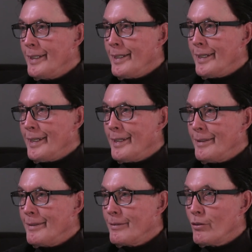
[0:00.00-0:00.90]

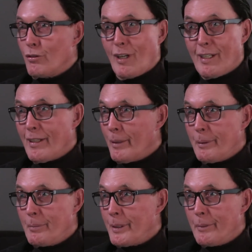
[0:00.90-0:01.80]
And there's not a lot of
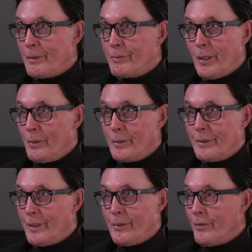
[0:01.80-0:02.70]
people coming forward
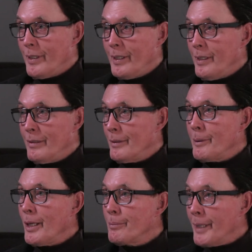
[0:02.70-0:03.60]
that are saying, here, let me
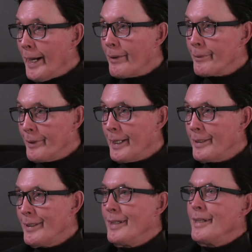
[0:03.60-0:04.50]
help you out, right?
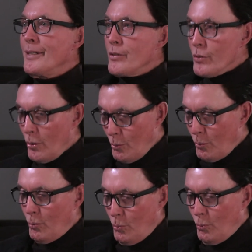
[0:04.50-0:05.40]
So
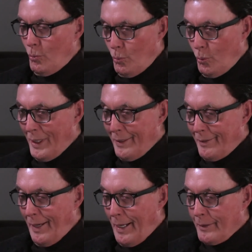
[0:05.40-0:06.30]
what
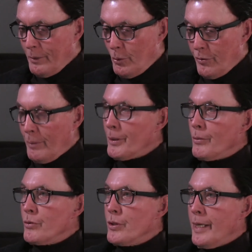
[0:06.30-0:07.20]
exactly were some of
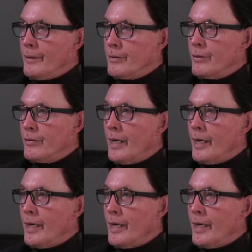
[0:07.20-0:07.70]
those challenges?